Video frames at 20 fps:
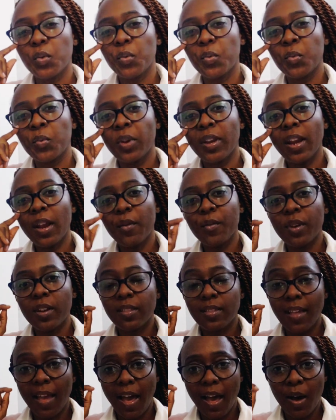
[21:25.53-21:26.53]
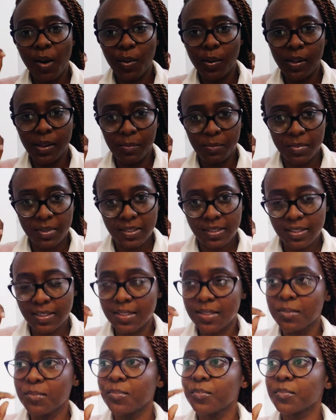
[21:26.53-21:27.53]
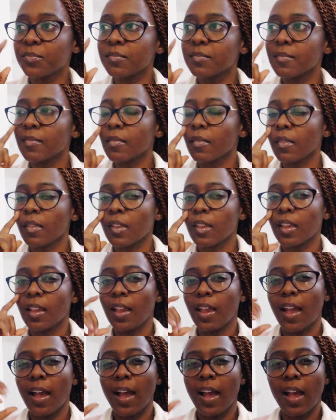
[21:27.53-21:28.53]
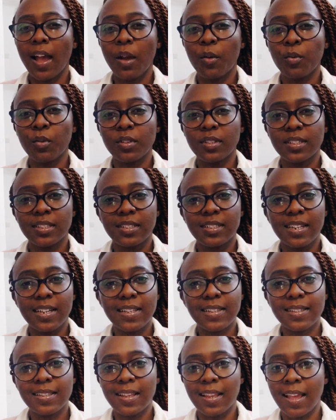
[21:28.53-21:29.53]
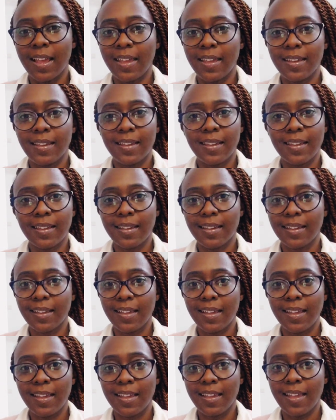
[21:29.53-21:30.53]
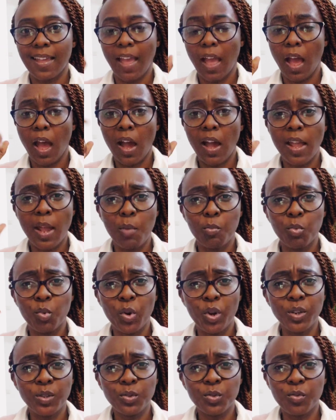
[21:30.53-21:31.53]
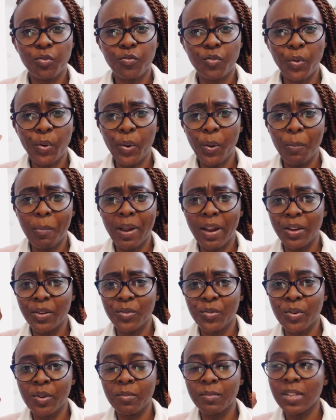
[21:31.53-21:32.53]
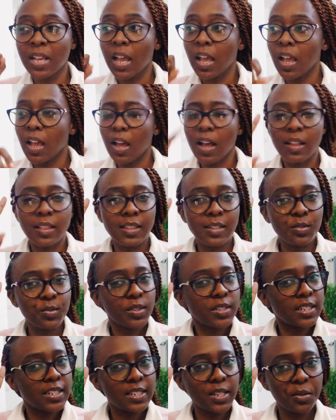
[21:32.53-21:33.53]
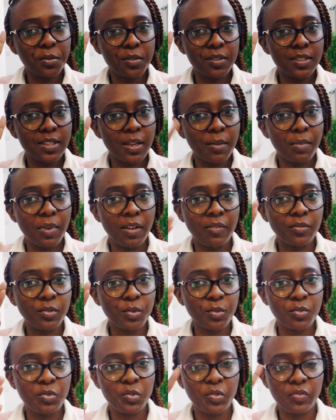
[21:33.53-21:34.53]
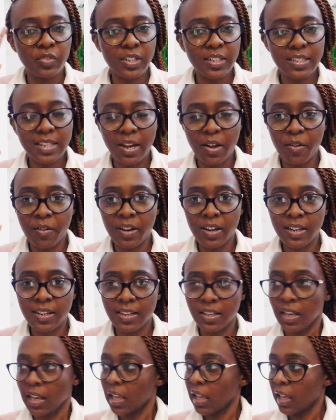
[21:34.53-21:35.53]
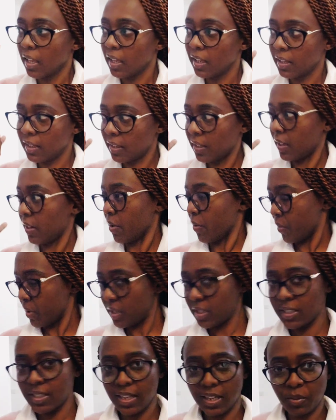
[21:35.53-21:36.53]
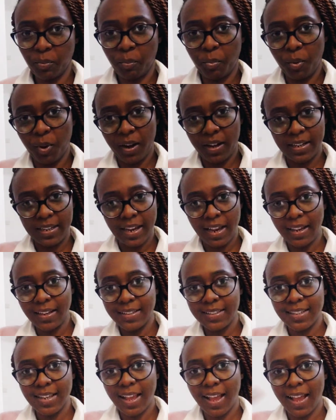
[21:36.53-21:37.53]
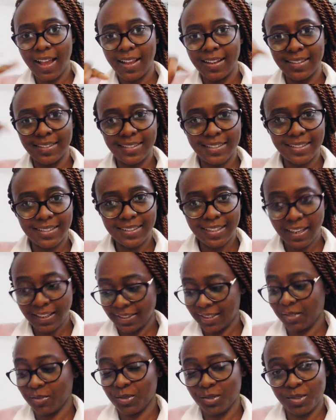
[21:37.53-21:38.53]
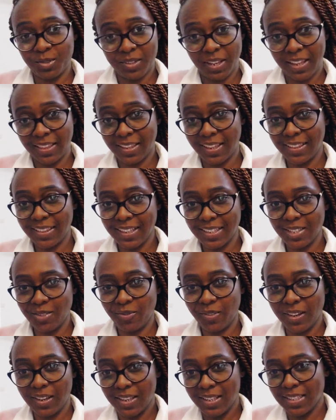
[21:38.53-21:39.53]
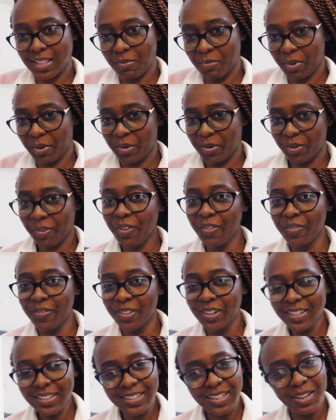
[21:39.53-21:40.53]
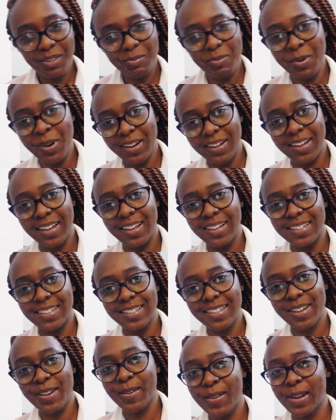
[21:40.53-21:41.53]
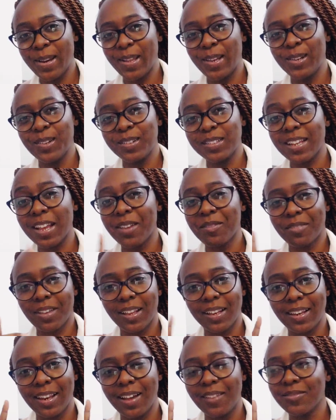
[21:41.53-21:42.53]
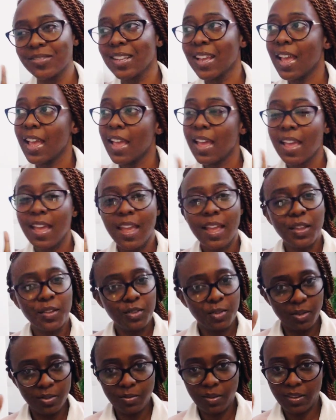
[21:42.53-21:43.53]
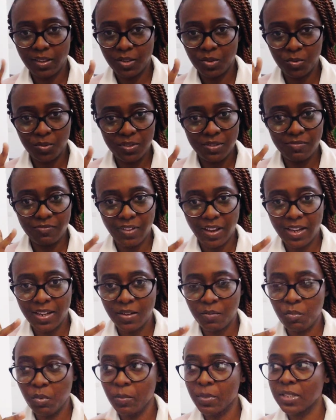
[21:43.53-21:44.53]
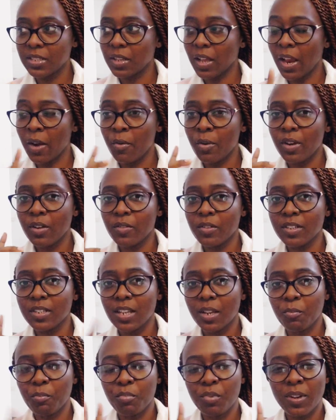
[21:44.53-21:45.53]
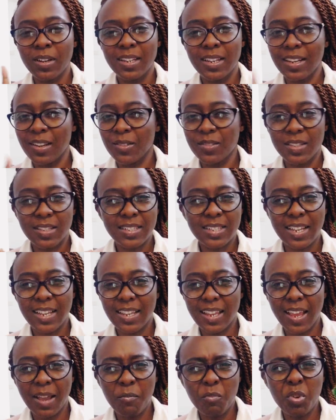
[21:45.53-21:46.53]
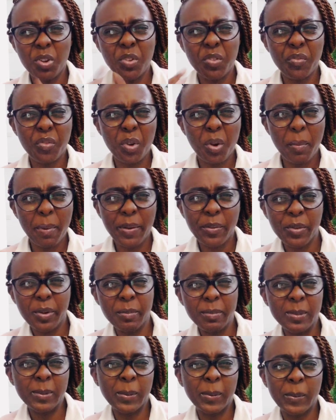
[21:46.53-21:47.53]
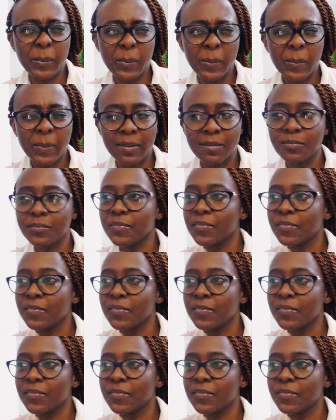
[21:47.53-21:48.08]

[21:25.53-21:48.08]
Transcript: When I read The Alchemist, I was just like, I am going to follow my dream. And this was the second time. I've told you, first I read uh, Rich Dad Poor Dad, and there was just, I think there's even the summary of Rich Dad Poor Dad in here. When I looked, I even laughed. Those were the two defining moments. I read Rich Dad Poor Dad, and I was like, I'm going to follow my dreams. What, what, what, what.